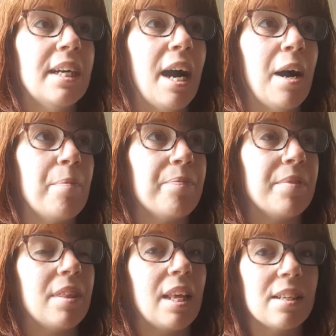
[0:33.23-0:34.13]

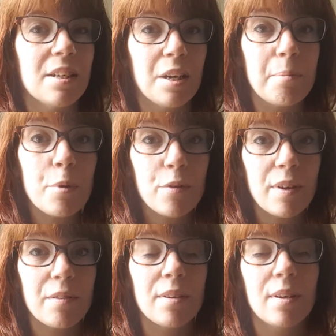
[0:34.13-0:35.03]
Things are kind of
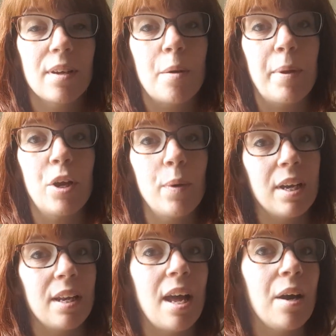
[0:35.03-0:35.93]
moving a bit
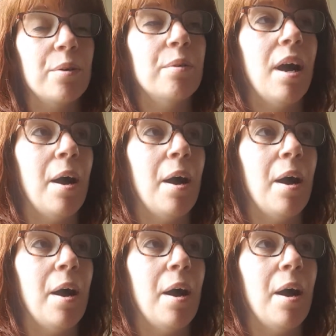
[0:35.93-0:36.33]
quicker now.